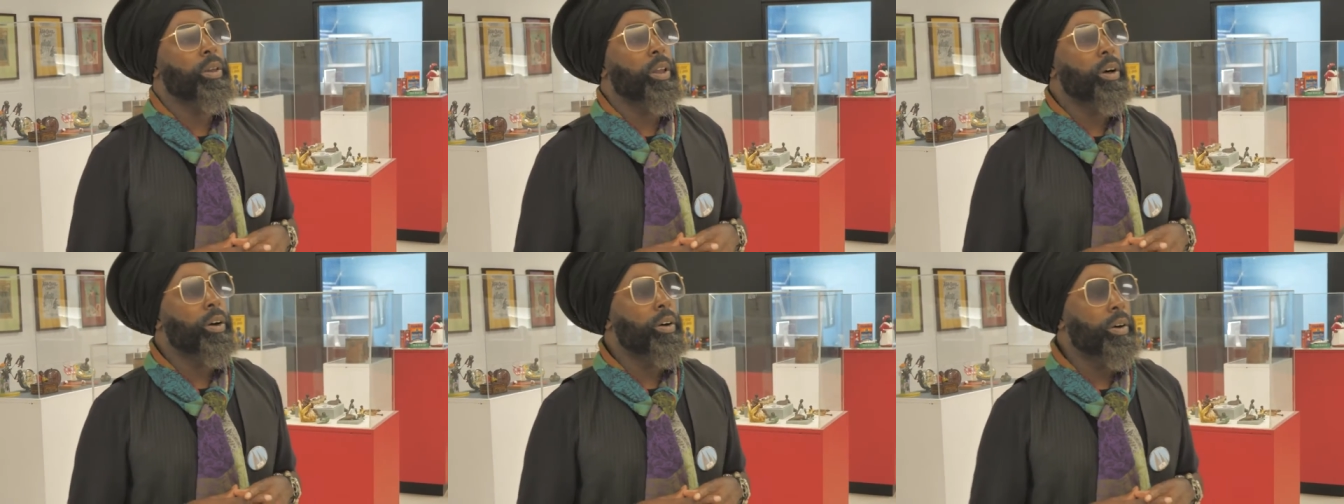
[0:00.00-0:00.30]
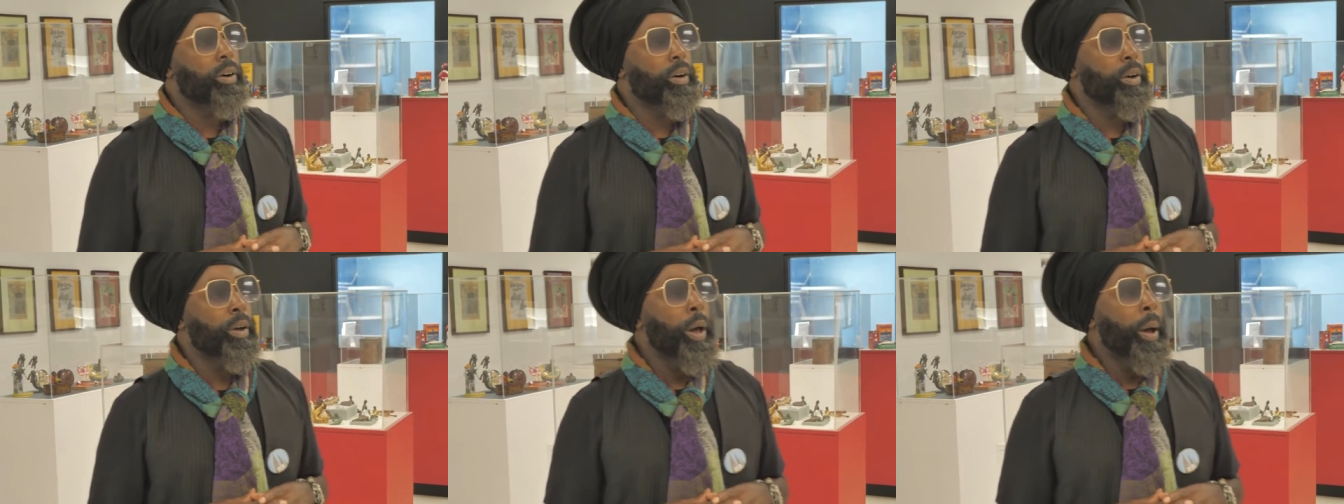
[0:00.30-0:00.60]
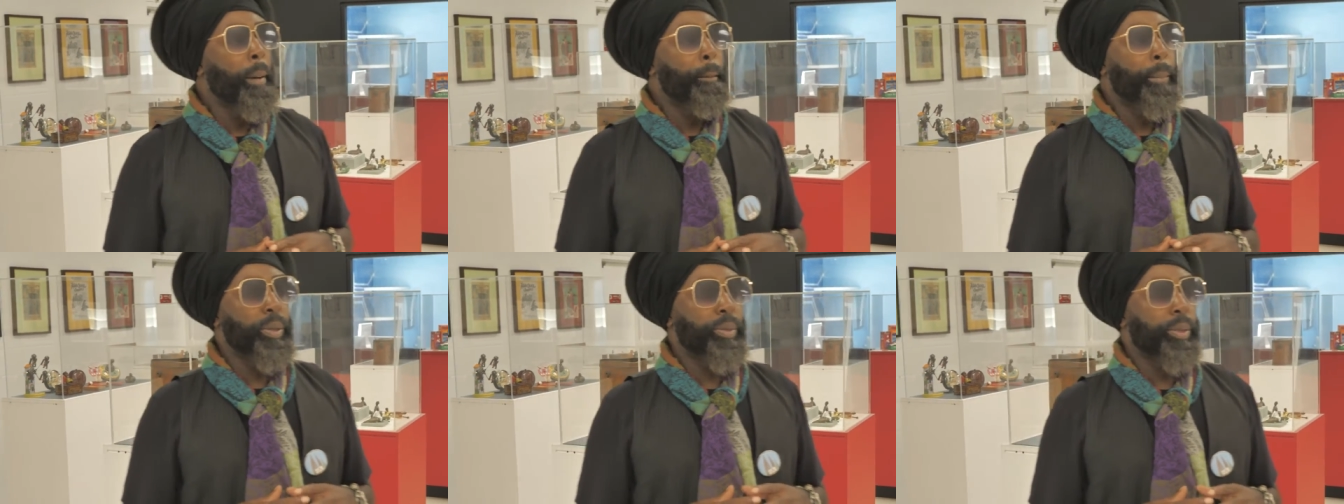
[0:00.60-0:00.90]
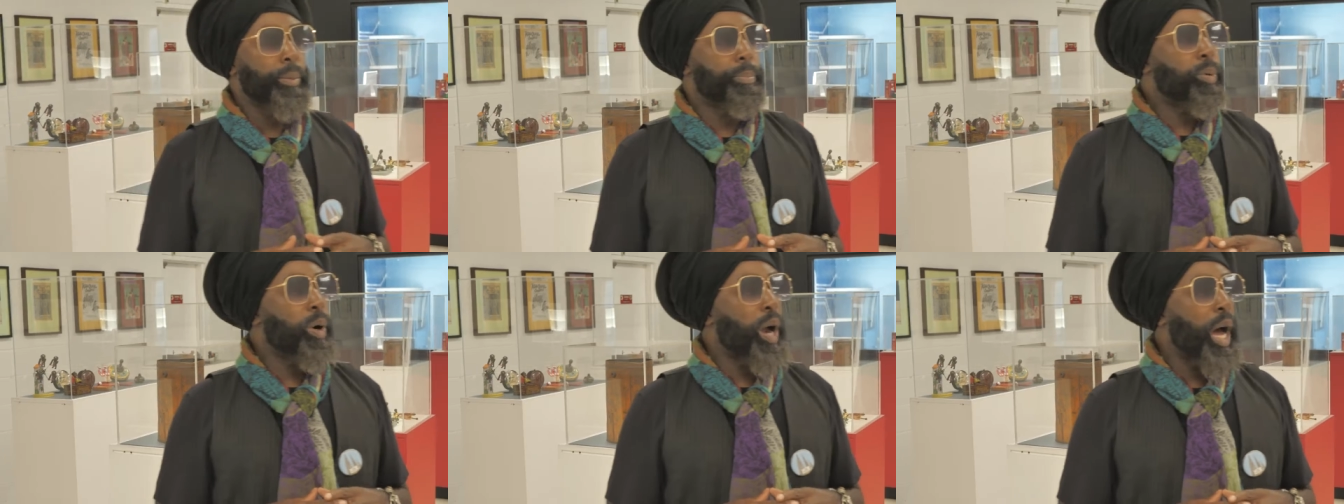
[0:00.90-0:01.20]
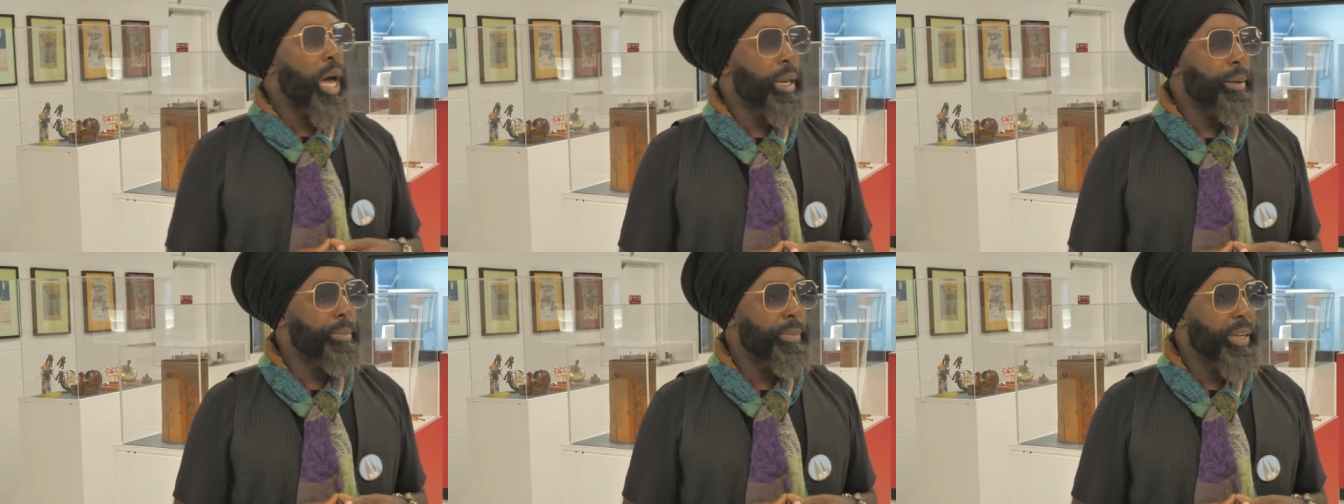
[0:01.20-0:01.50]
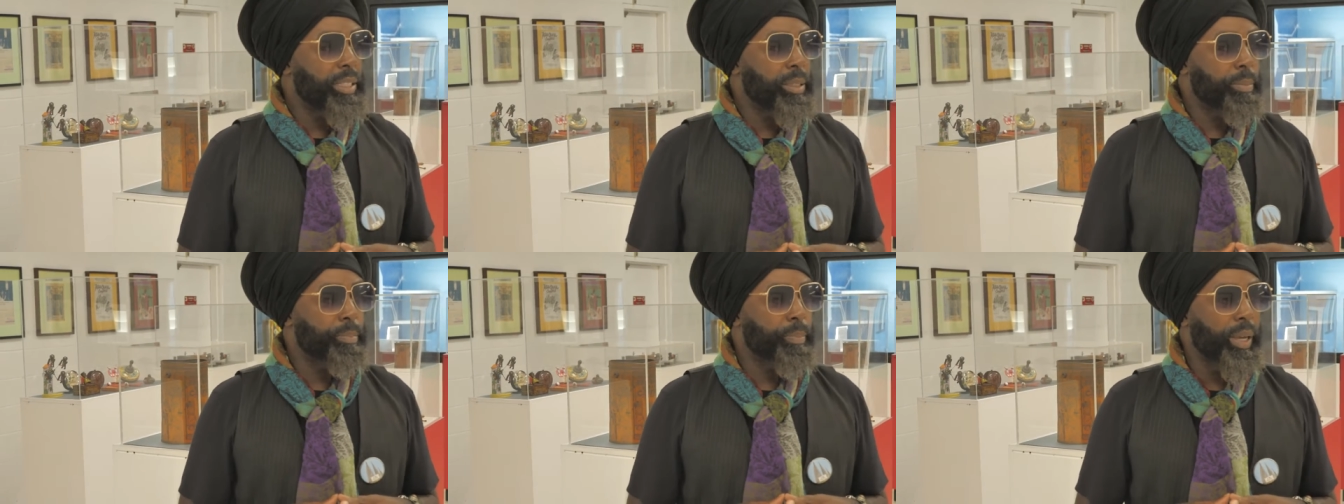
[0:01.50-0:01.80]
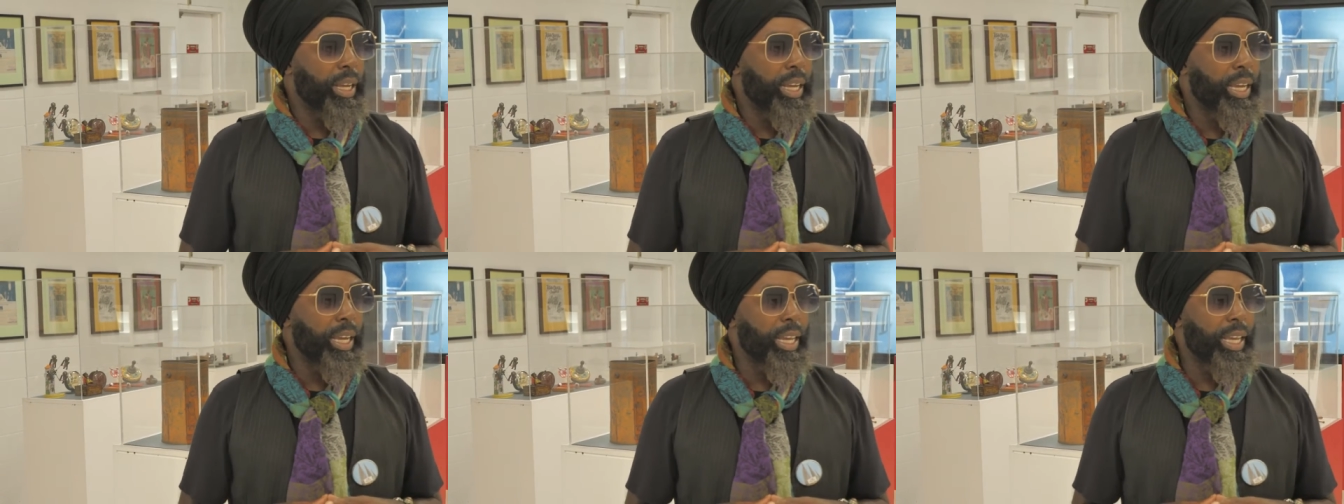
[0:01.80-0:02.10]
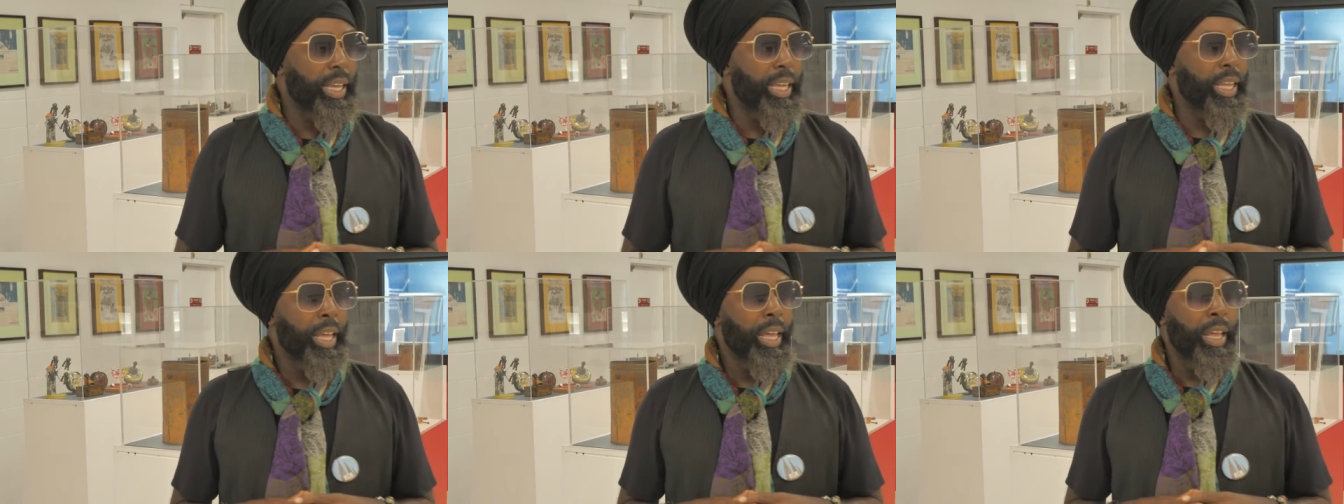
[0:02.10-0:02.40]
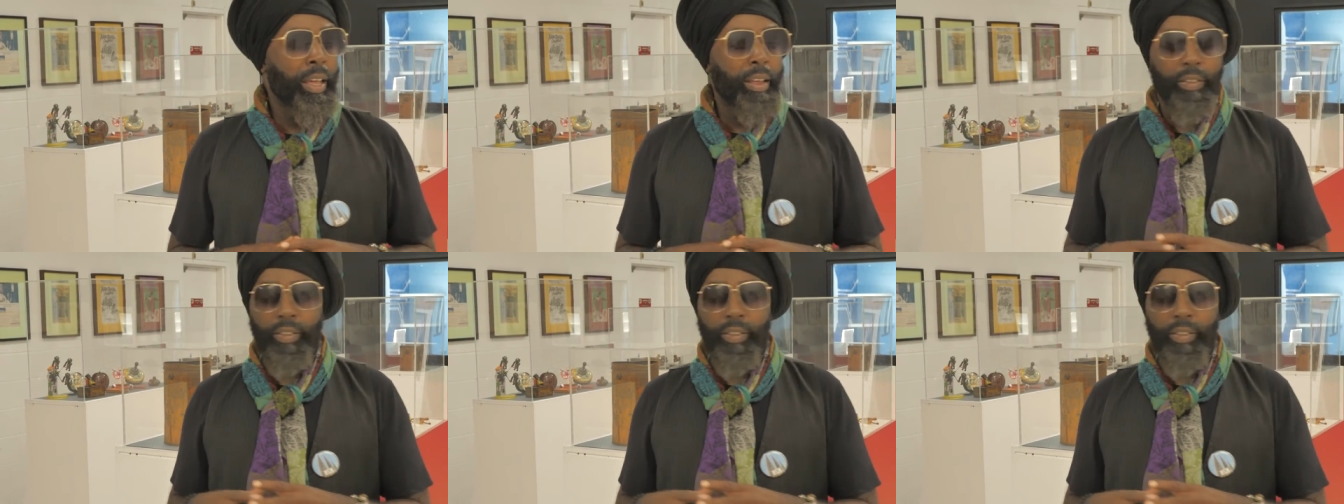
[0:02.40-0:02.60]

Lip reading: long, but the problem has been